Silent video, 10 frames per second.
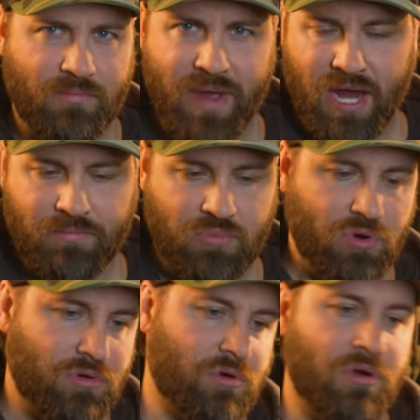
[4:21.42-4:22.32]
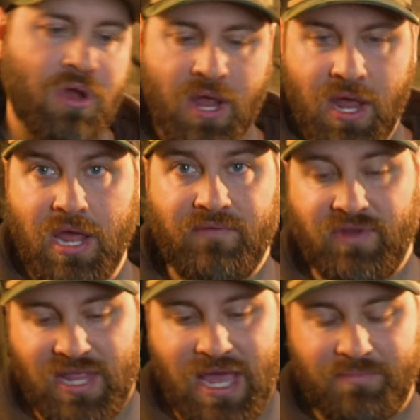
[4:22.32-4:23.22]
MacBook or a
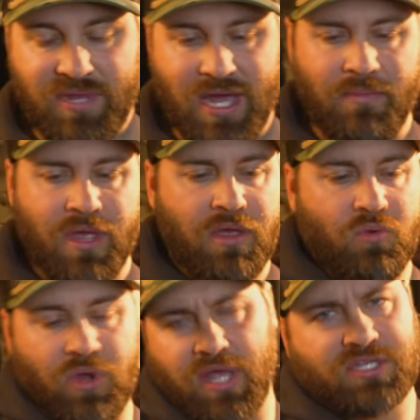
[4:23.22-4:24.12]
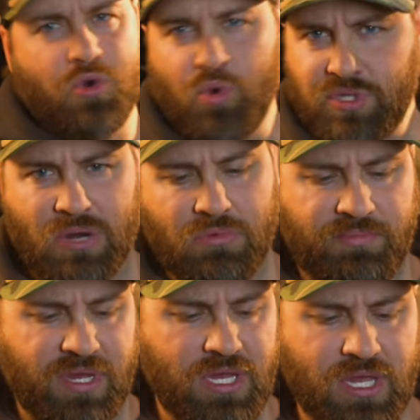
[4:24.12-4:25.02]
heavy laptop. As cool as that would
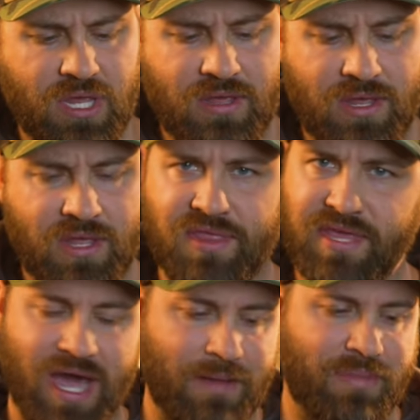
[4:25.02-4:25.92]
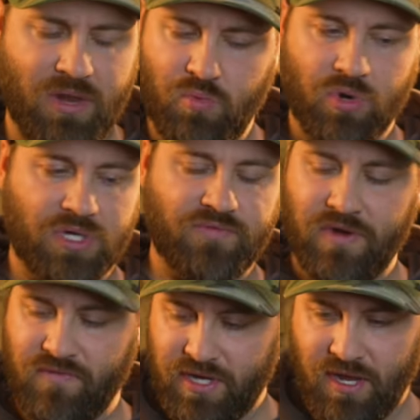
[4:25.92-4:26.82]
be, the iPad works for
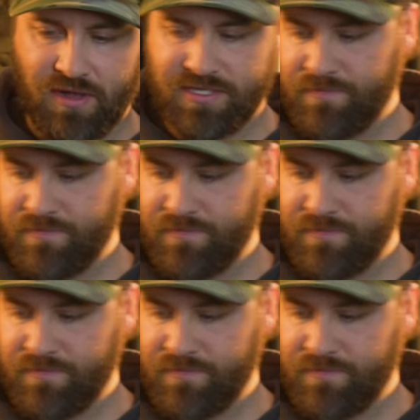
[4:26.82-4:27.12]
everything else.